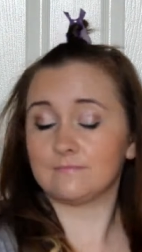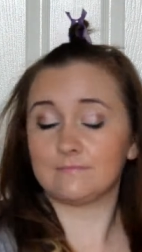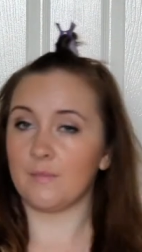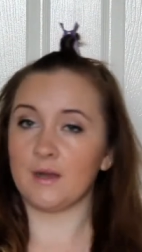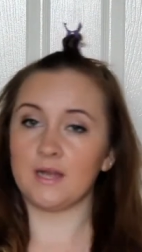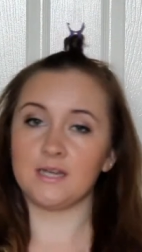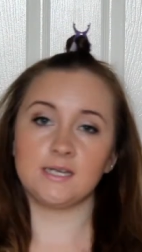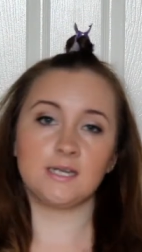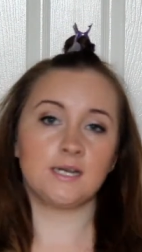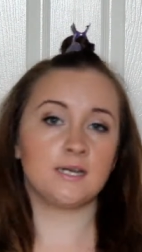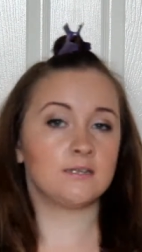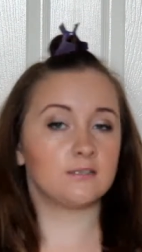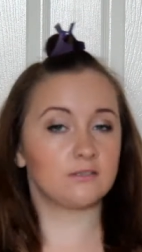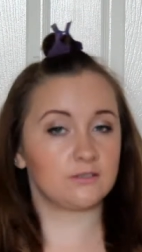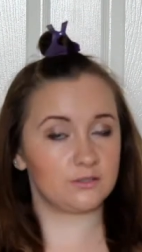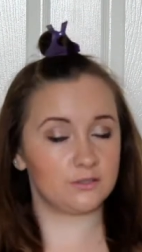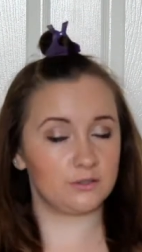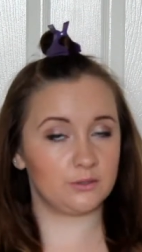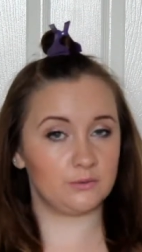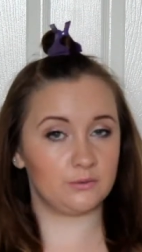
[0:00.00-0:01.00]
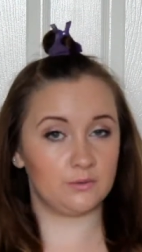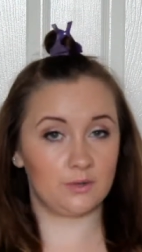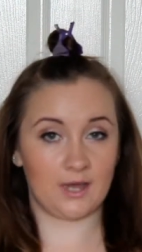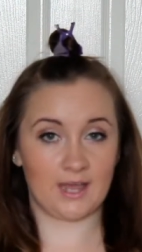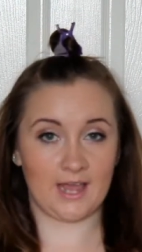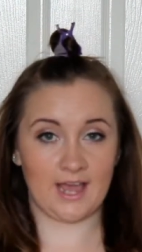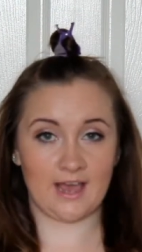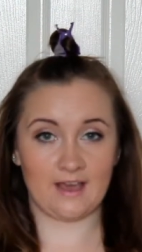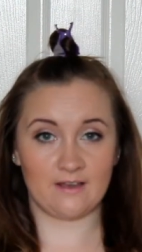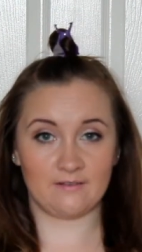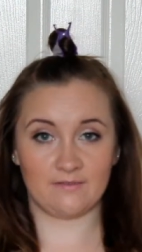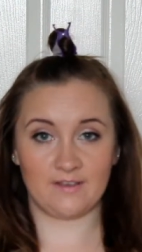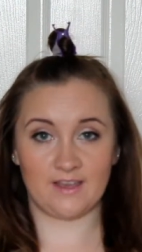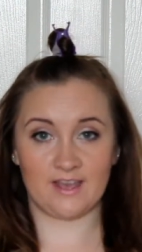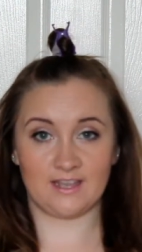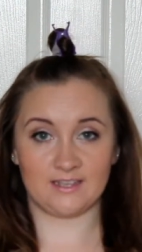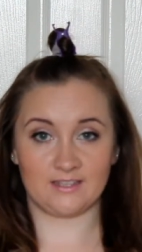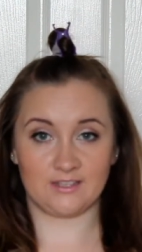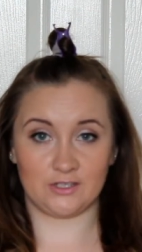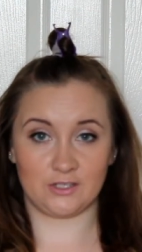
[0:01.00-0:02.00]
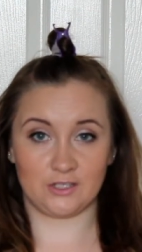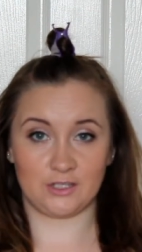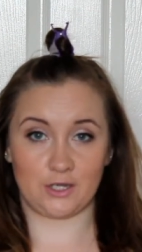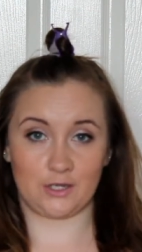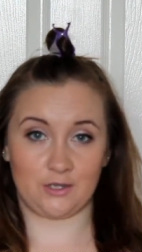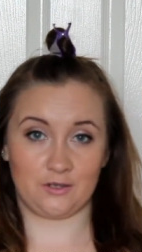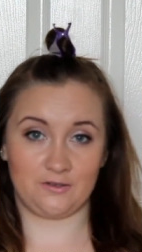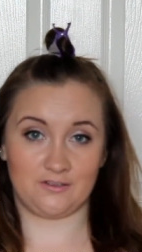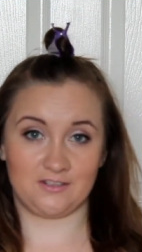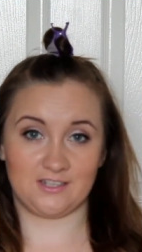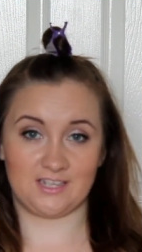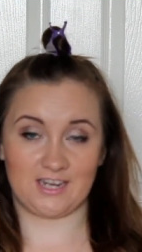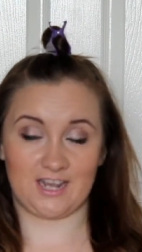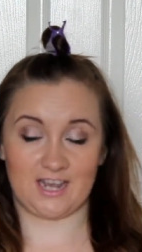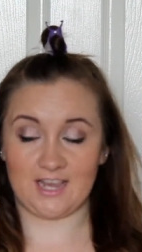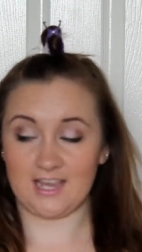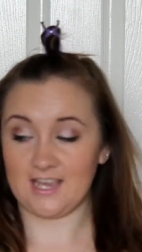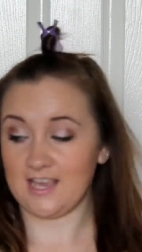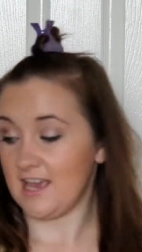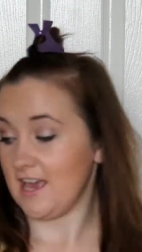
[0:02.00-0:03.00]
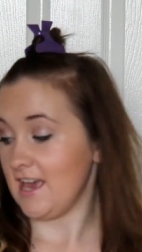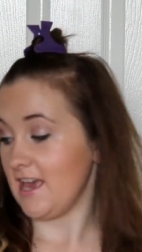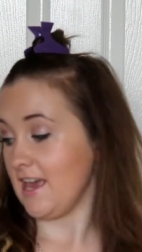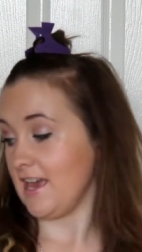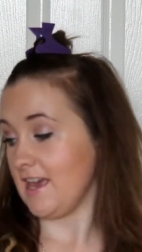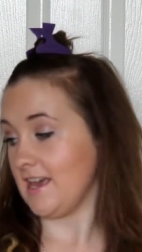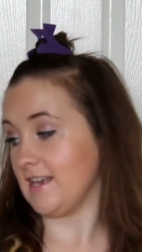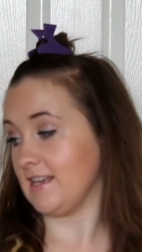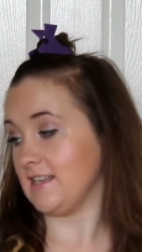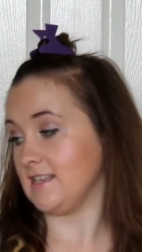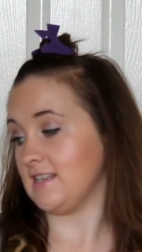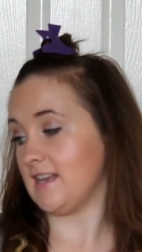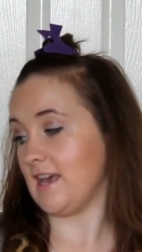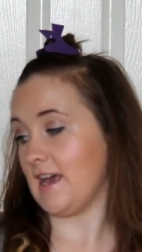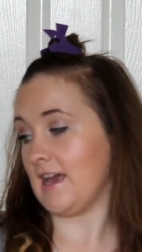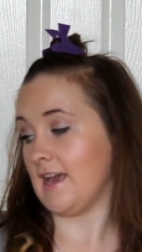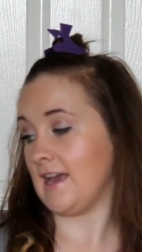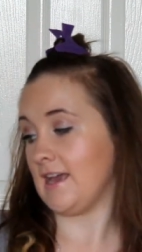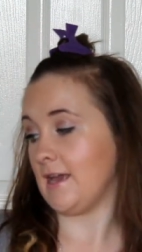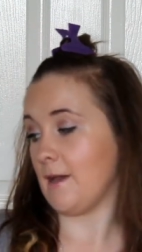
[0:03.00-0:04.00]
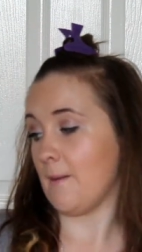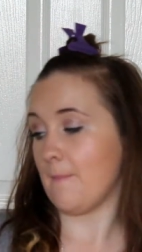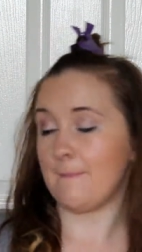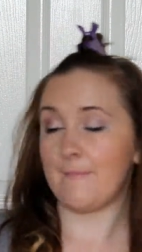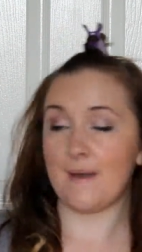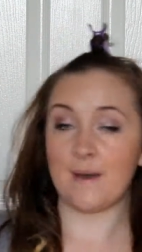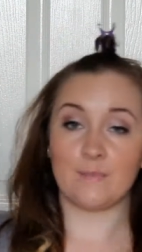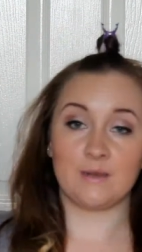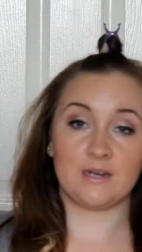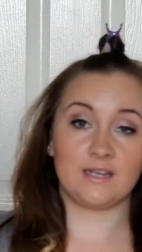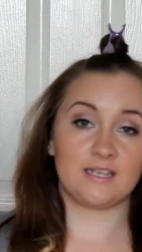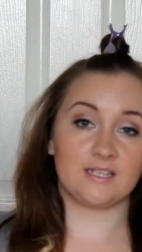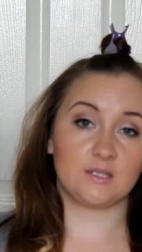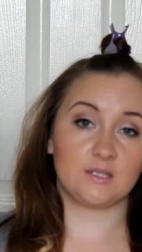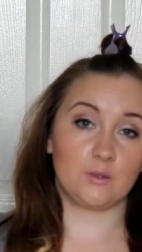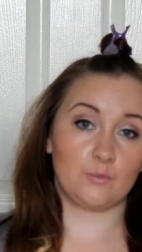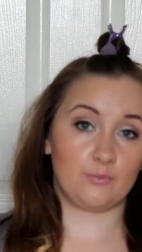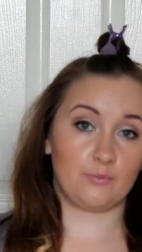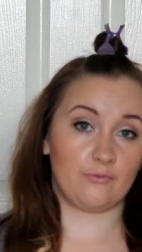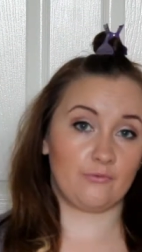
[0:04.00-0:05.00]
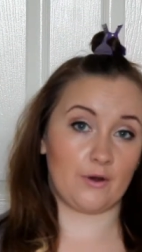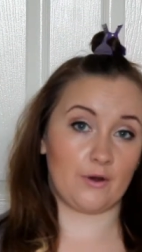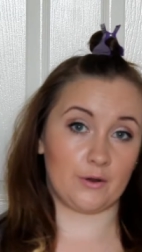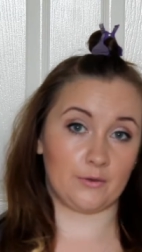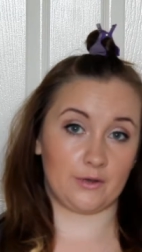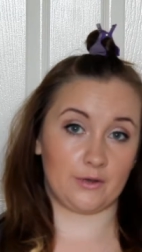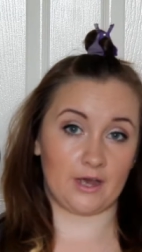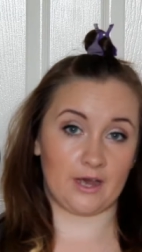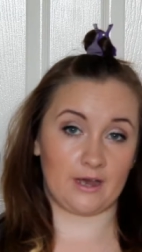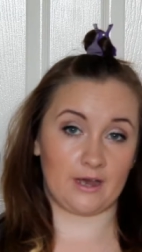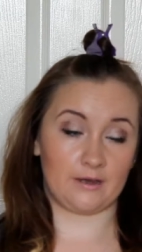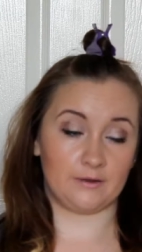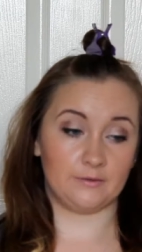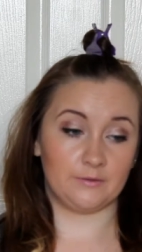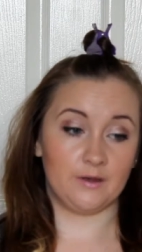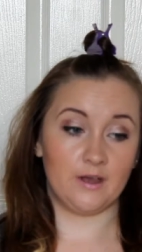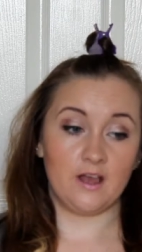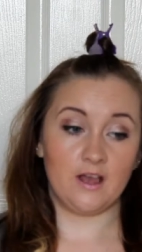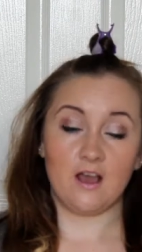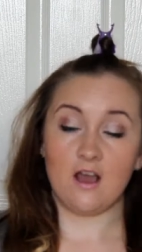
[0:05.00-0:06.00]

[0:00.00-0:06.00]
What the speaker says: My last tool I have here to show you today is a Babyliss Pro Curl.